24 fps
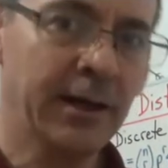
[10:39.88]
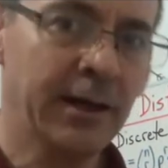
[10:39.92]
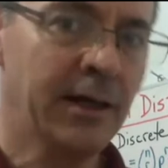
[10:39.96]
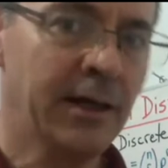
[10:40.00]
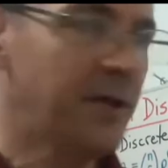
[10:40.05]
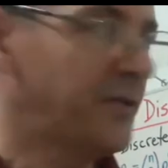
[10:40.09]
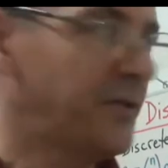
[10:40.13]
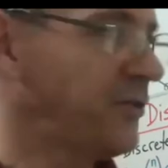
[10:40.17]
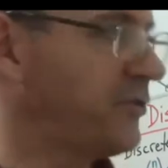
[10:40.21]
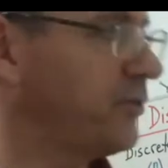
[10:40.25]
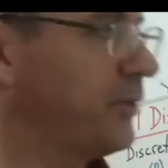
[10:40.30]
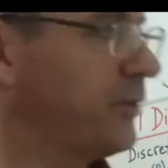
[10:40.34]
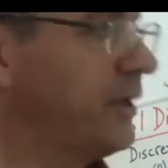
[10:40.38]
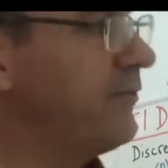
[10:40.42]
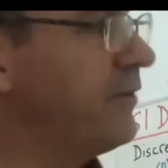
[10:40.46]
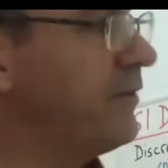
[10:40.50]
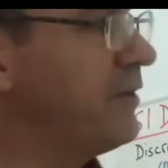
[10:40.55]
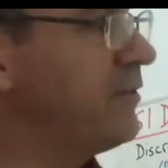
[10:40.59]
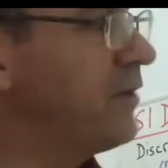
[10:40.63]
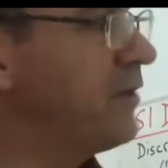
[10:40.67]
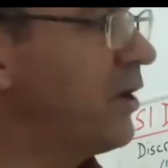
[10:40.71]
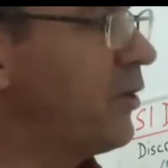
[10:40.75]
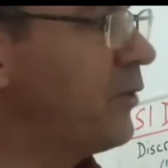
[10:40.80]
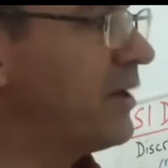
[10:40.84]
So even
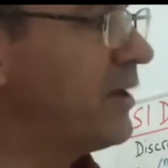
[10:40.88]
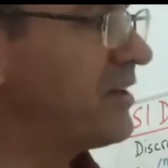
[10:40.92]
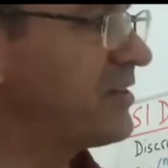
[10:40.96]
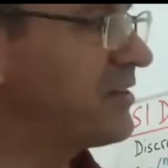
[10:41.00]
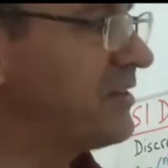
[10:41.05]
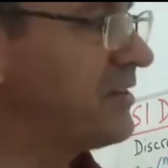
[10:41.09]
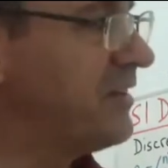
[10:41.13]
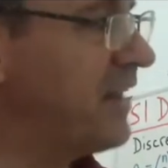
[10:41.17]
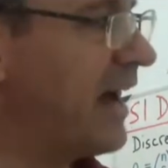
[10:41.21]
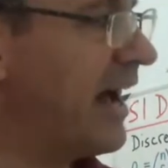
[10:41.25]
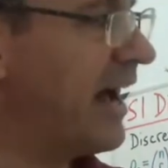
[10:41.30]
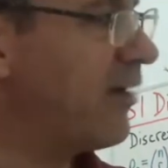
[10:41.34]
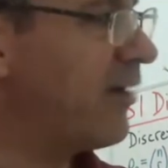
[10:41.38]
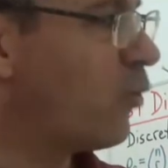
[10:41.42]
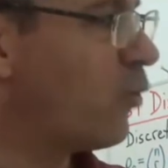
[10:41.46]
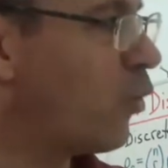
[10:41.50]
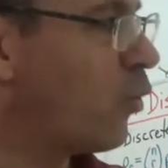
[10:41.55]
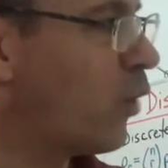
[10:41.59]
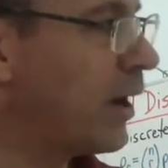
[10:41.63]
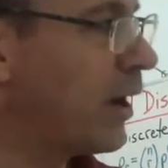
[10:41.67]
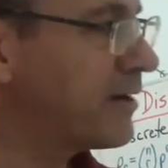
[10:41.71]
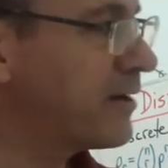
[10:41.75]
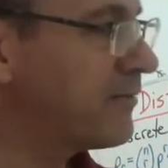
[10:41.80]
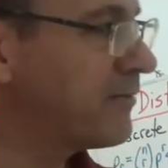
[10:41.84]
though it's not
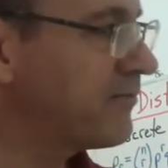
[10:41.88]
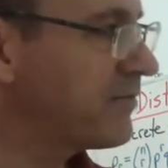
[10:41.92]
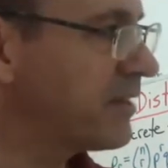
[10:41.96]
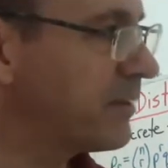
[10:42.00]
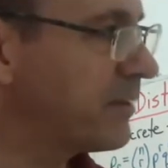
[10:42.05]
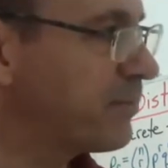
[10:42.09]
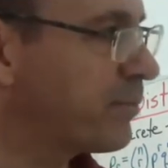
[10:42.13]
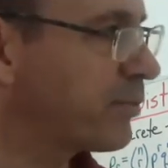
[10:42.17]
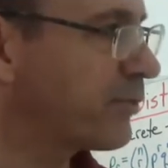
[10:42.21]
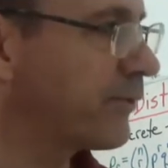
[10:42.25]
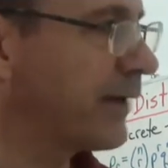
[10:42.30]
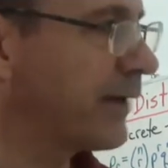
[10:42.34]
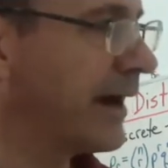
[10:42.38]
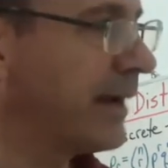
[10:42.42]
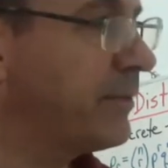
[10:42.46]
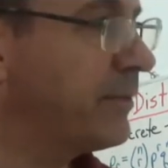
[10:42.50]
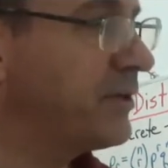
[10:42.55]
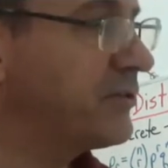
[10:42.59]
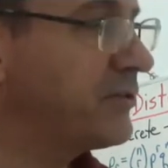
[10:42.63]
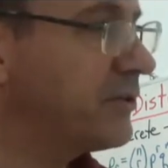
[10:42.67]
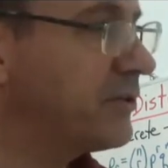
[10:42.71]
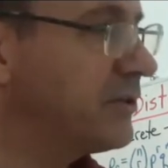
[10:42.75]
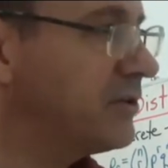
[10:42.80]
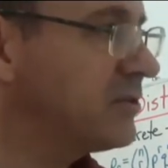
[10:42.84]
one of the
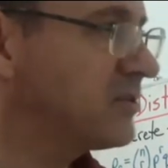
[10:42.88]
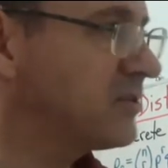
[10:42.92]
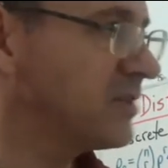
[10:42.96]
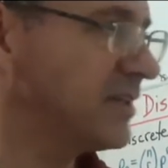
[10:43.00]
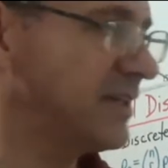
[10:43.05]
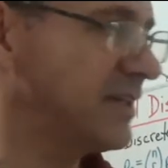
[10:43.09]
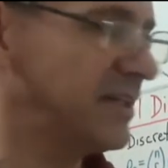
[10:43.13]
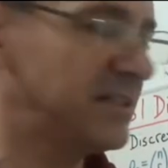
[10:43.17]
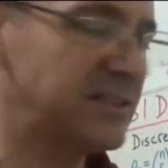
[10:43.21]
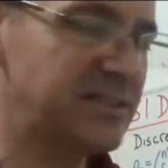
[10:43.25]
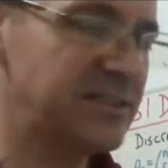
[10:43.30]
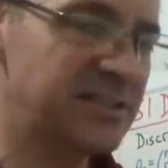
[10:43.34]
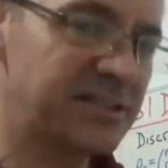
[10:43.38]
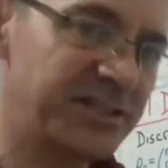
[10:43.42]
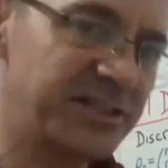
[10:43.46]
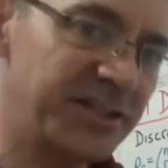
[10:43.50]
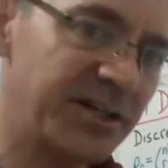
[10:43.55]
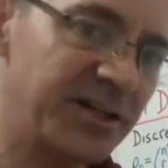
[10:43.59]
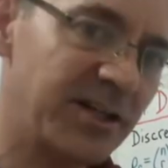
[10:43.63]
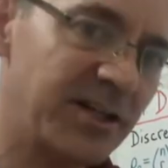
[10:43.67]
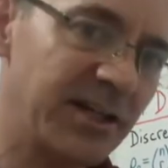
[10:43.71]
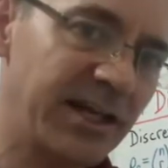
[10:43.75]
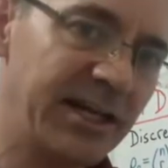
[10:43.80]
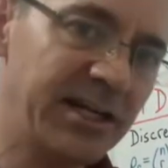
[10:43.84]
parameters, it's
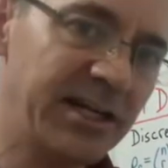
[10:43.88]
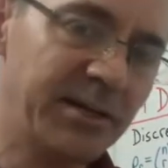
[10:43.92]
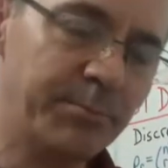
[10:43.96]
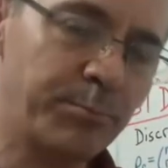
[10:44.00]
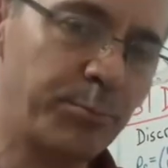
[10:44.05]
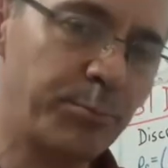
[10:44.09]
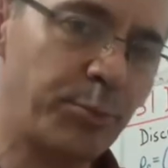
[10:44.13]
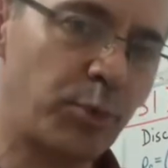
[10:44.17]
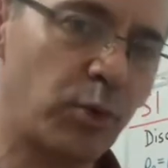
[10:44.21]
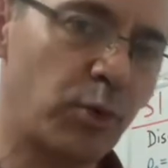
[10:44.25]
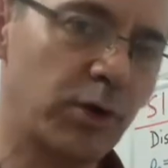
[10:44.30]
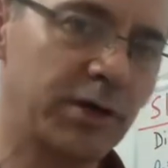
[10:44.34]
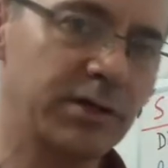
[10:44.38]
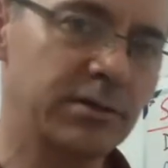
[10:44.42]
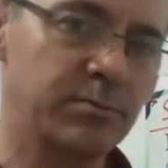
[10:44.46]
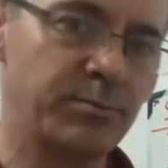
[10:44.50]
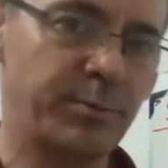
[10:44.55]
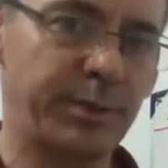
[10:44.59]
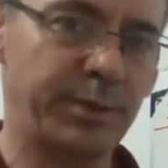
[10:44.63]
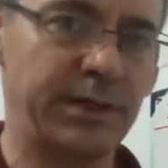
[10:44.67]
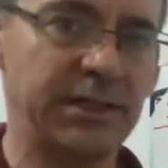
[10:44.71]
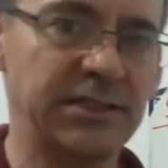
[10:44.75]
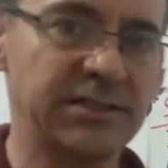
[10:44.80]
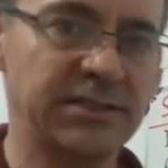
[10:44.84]
still an important
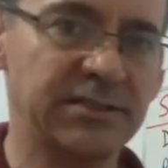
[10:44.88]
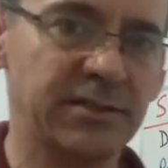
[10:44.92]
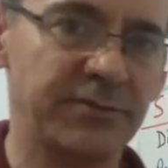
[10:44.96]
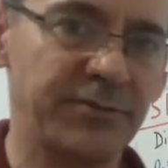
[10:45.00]
piece of